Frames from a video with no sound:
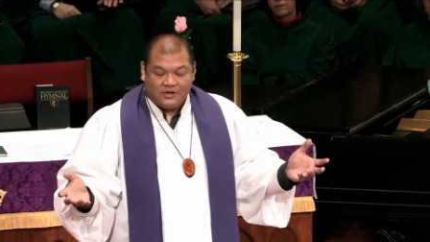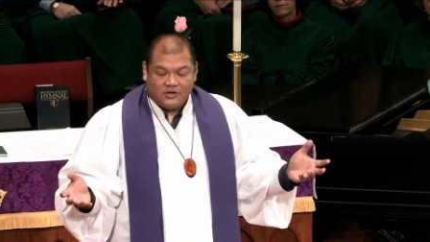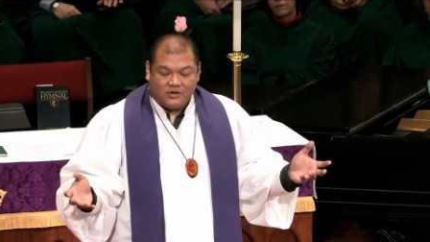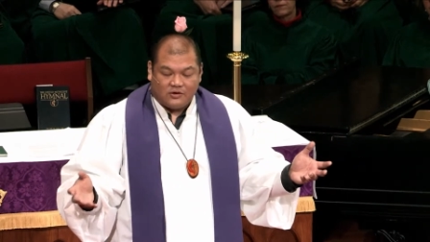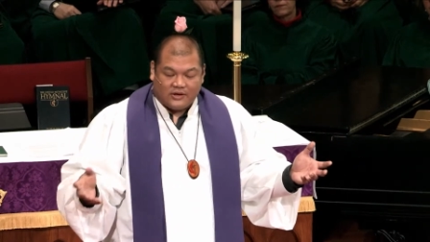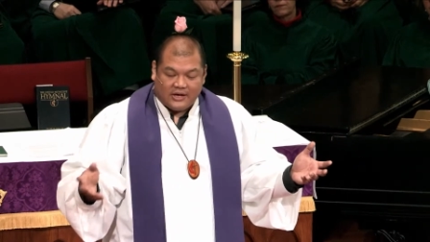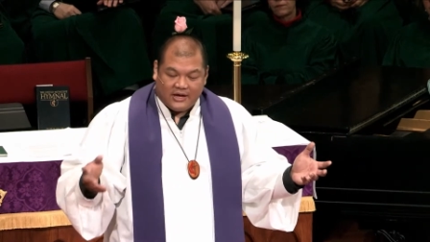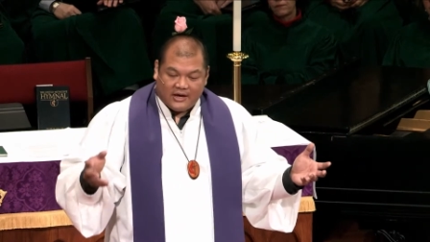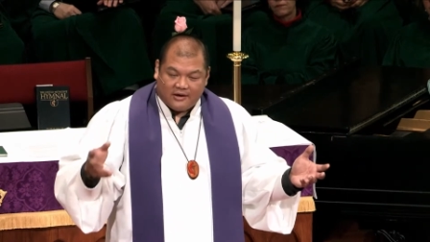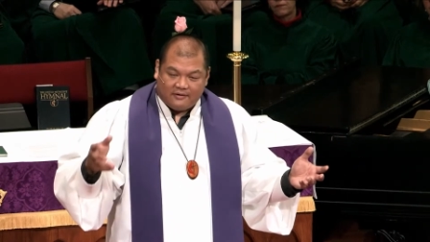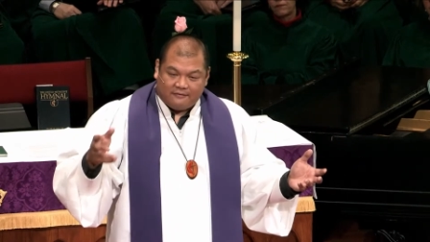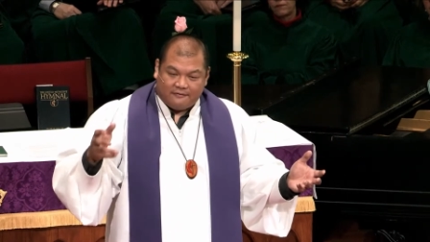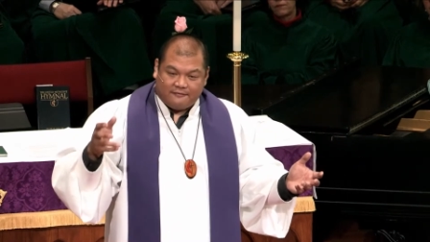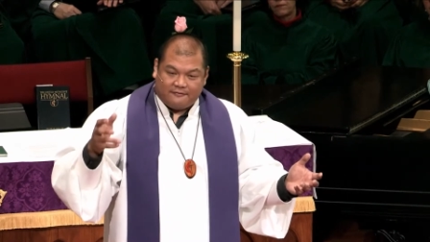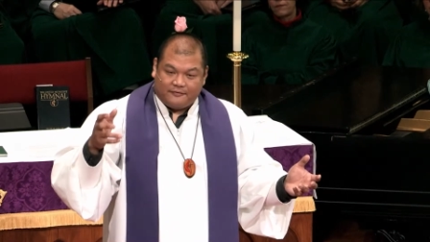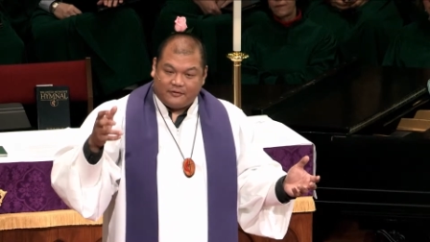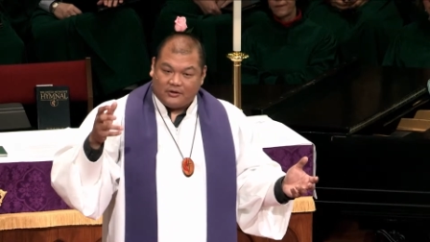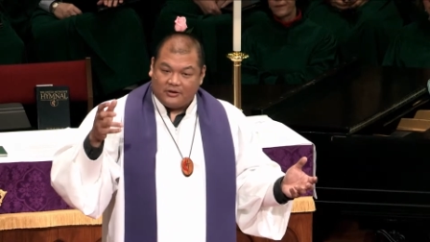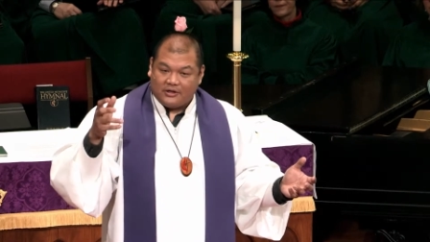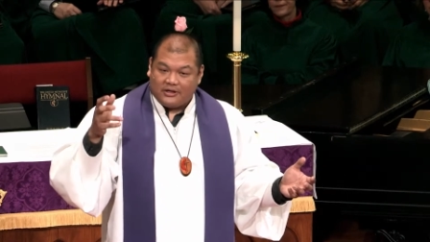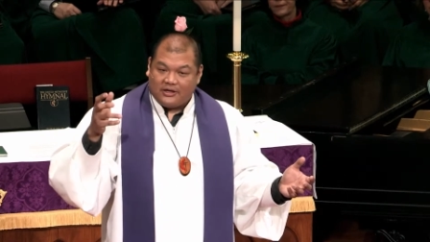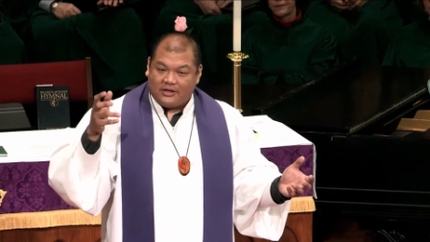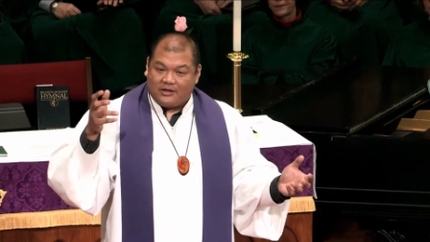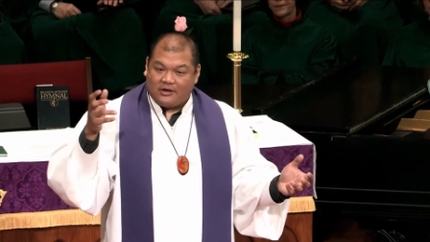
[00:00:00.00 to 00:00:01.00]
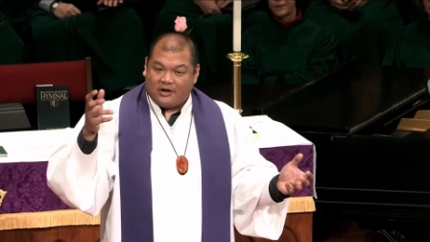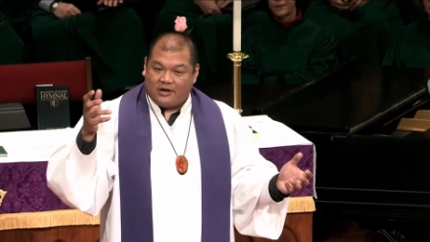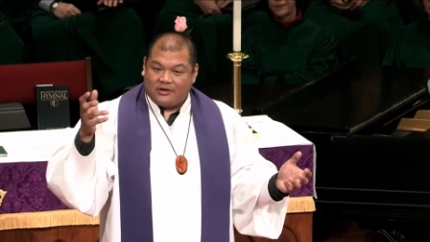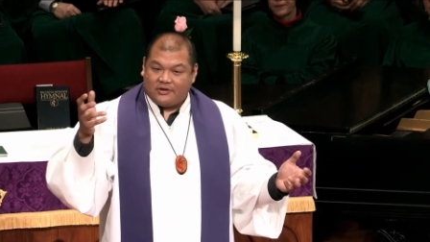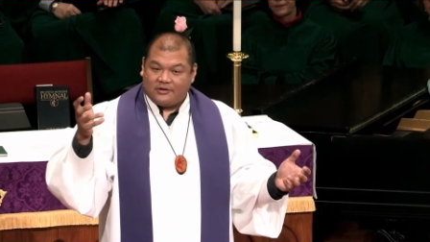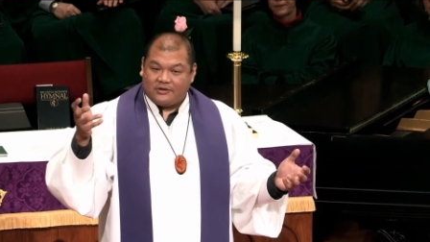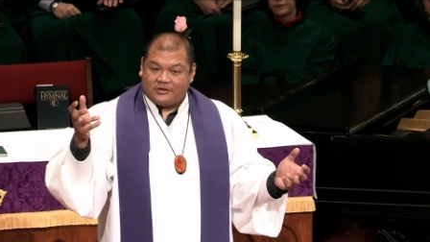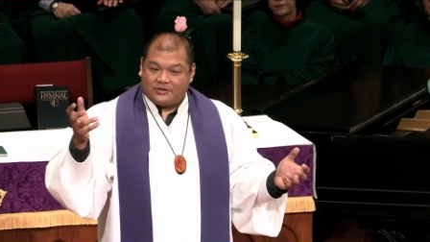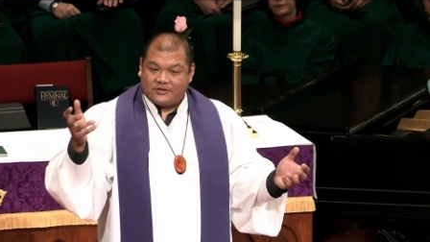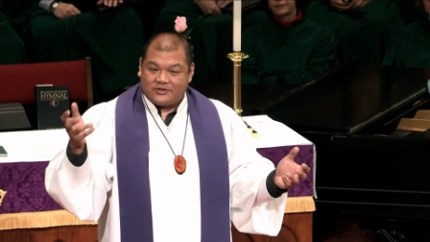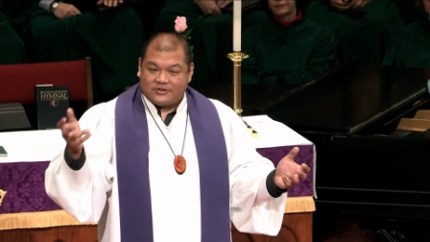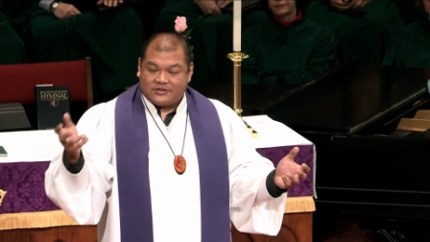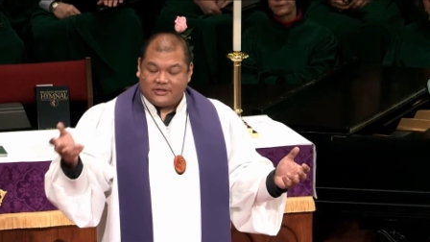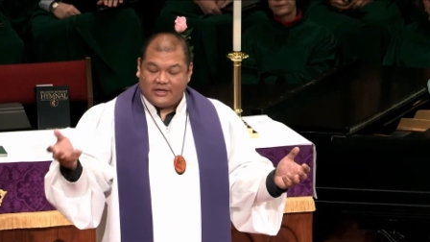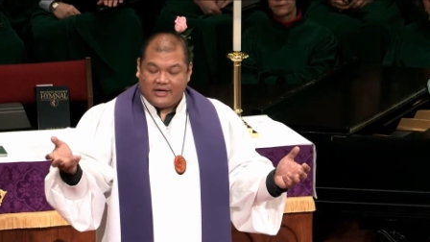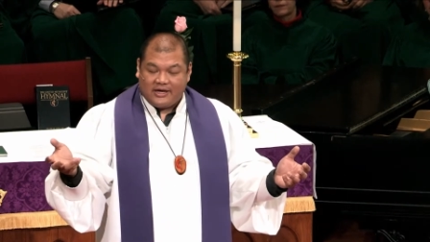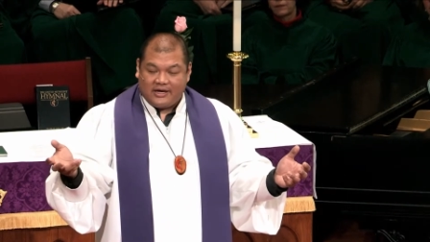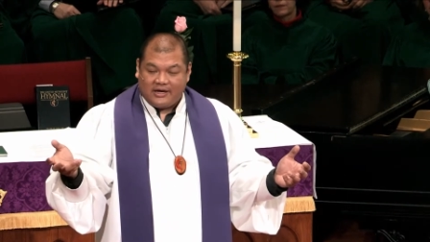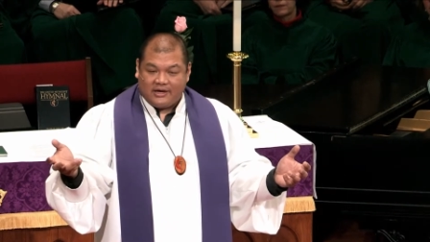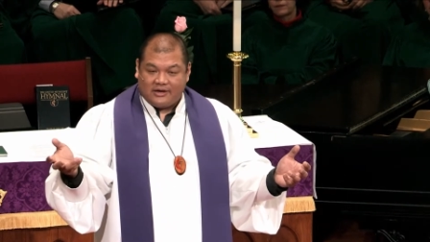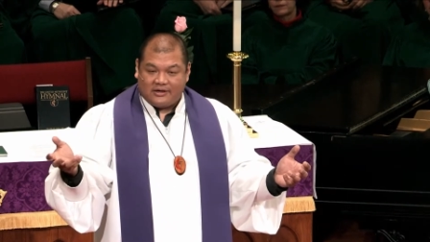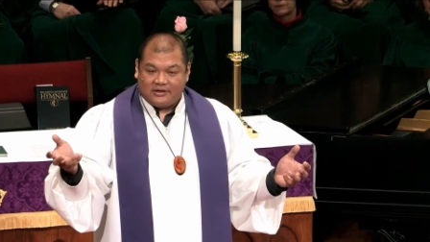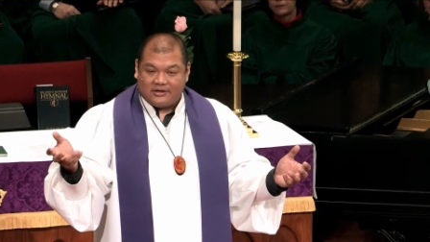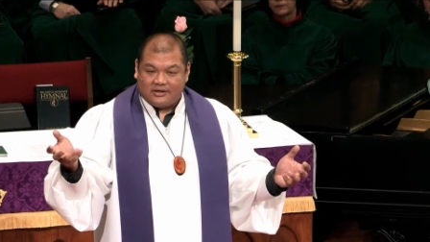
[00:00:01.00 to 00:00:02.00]
You can't fully
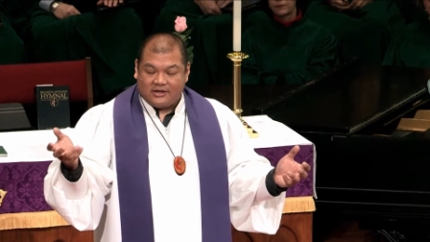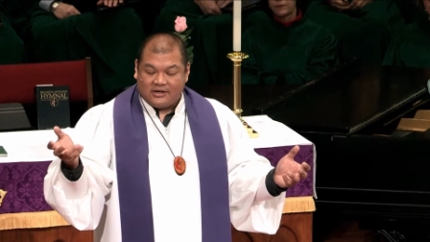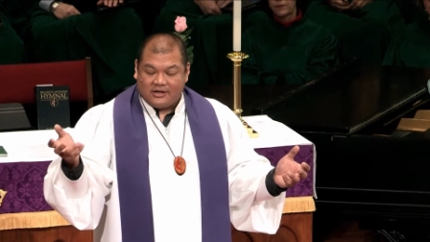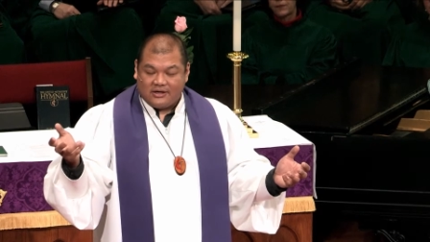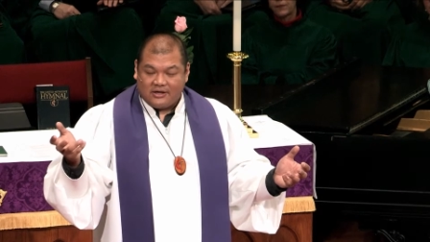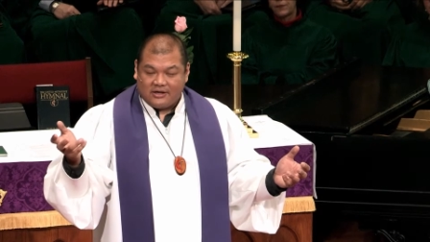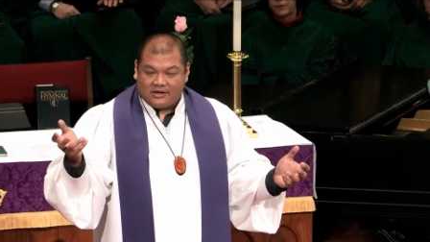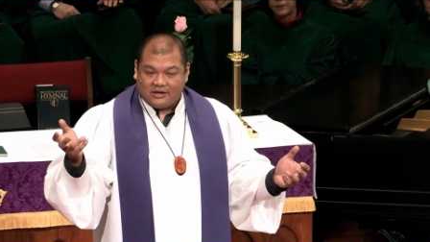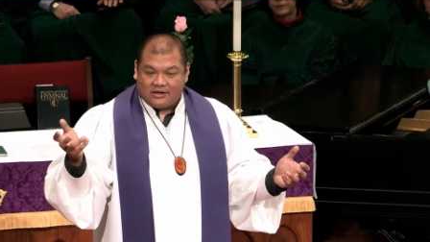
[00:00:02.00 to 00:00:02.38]
understand